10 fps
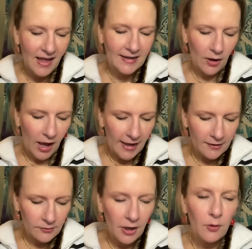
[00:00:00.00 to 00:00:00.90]
Now, I
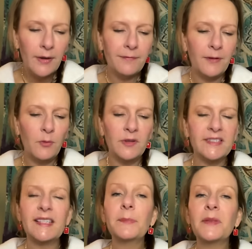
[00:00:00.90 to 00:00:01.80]
don't know if it was
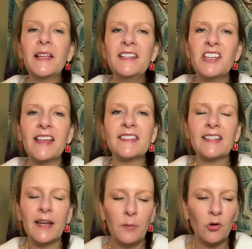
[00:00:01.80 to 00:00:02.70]
simply
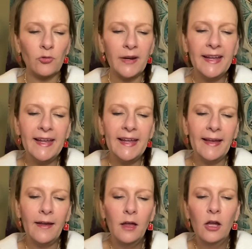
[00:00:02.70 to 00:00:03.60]
Jessica
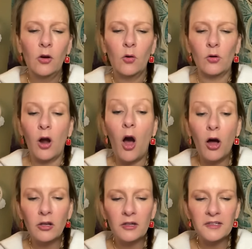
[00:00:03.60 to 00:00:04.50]
Marie or
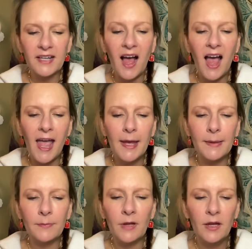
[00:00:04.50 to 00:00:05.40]
Hauler
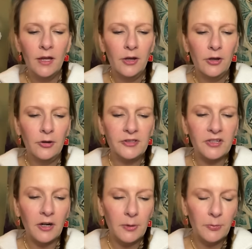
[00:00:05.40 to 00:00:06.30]
Time who
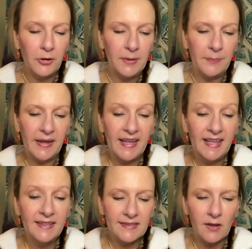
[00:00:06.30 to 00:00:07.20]
started putting
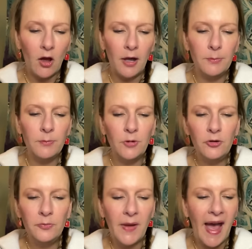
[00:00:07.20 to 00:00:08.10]
pins on
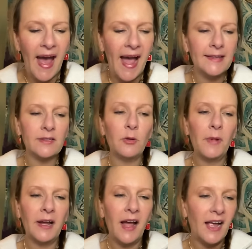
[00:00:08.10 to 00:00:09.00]
mood bags. Oh
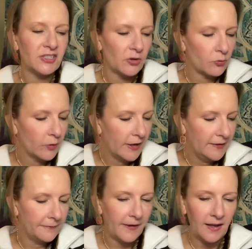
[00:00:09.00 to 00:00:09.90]
my gosh, a
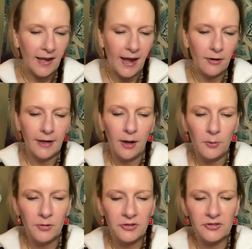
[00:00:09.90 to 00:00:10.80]
ring fell out and I
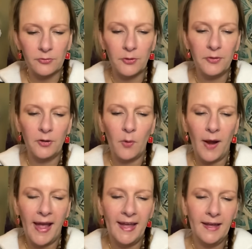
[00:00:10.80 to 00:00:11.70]
almost threw it
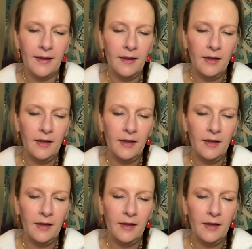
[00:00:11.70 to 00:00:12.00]
away.